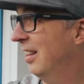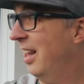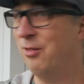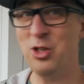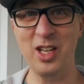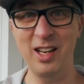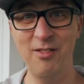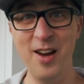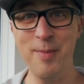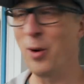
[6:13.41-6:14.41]
that have just kind
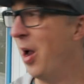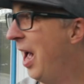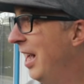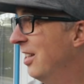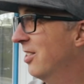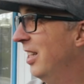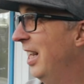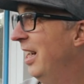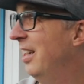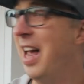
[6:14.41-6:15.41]
of vaporized,
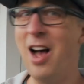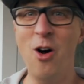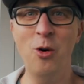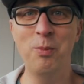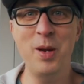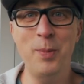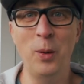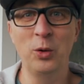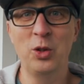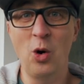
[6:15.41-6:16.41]
and now
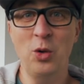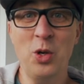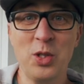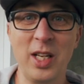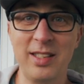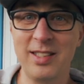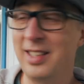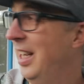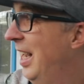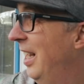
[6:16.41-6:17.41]
people don't use it
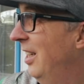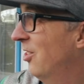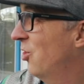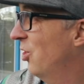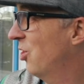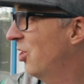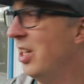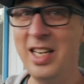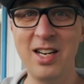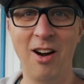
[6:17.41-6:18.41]
and it's just
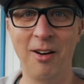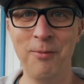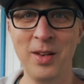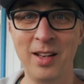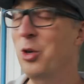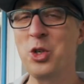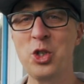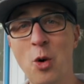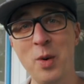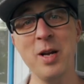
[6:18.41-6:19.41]
sitting here. There's
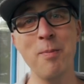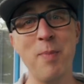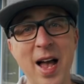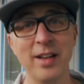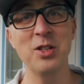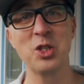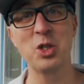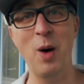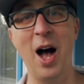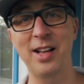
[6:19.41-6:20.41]
so many abandoned
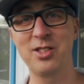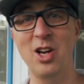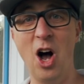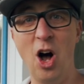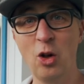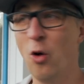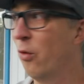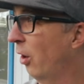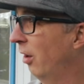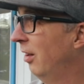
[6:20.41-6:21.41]
spots all
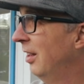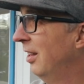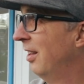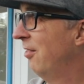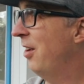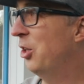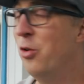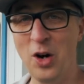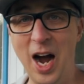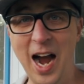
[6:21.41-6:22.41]
over
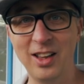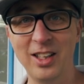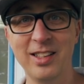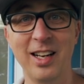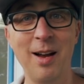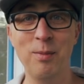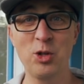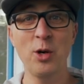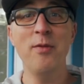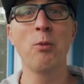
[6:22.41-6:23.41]
Vancouver Island, and I'm
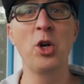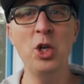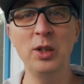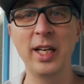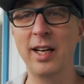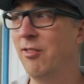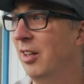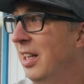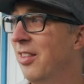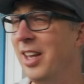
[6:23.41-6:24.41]
sure even where you live,
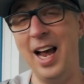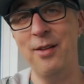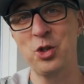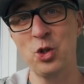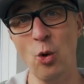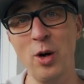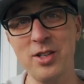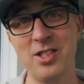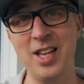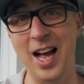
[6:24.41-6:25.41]
that have
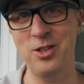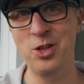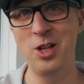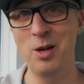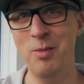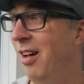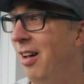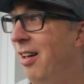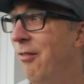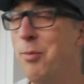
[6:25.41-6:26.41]
stories attached to them
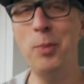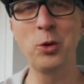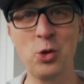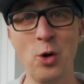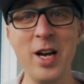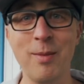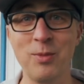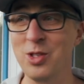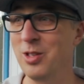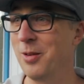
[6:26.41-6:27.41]
of people's
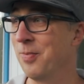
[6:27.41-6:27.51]
dreams,